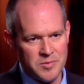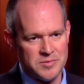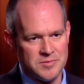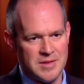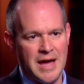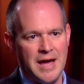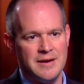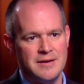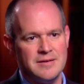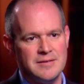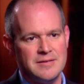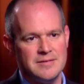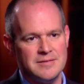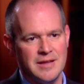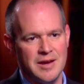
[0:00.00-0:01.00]
was that
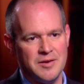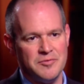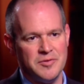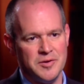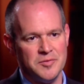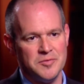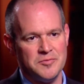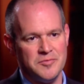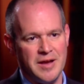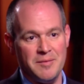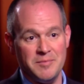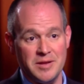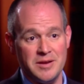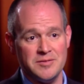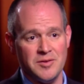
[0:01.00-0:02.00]
like for your
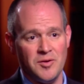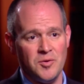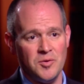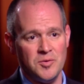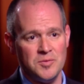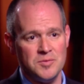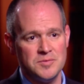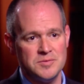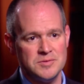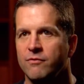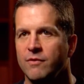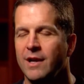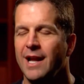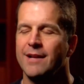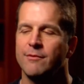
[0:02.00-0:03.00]
family as a whole?
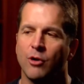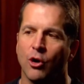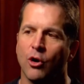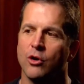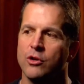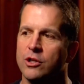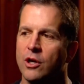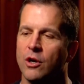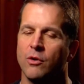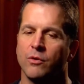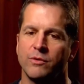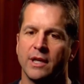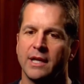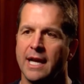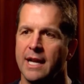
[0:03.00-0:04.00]
But I'd heard, you know,
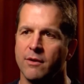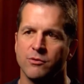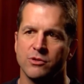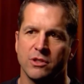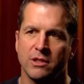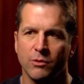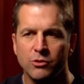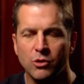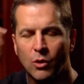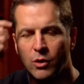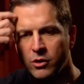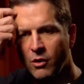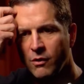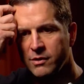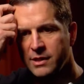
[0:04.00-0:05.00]
it was going
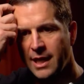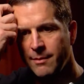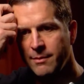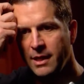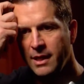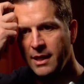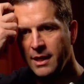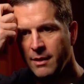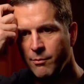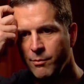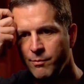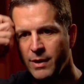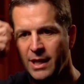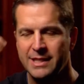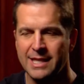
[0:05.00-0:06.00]
into overtime.
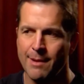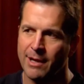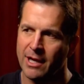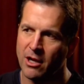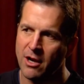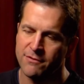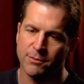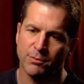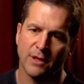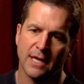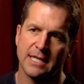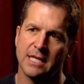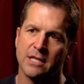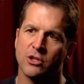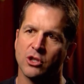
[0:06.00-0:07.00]
By the time I got off the
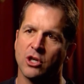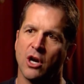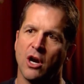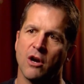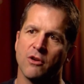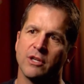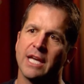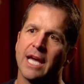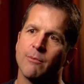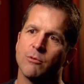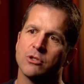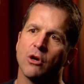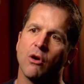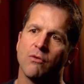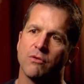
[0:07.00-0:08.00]
plane and into the car, the game
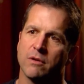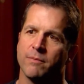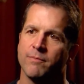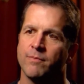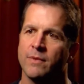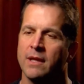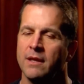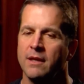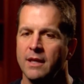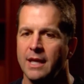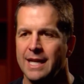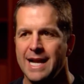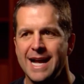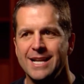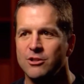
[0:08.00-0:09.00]
was over.
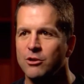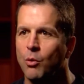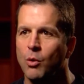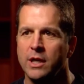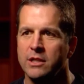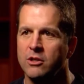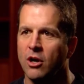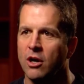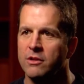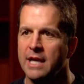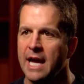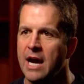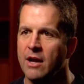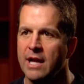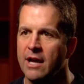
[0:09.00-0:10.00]
And I didn't know what had gone
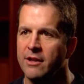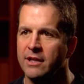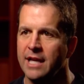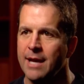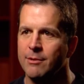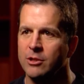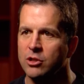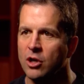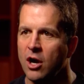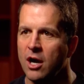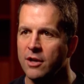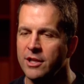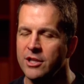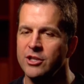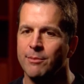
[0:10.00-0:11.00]
down, how the game had
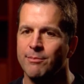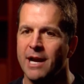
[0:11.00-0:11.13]
gone. Then you get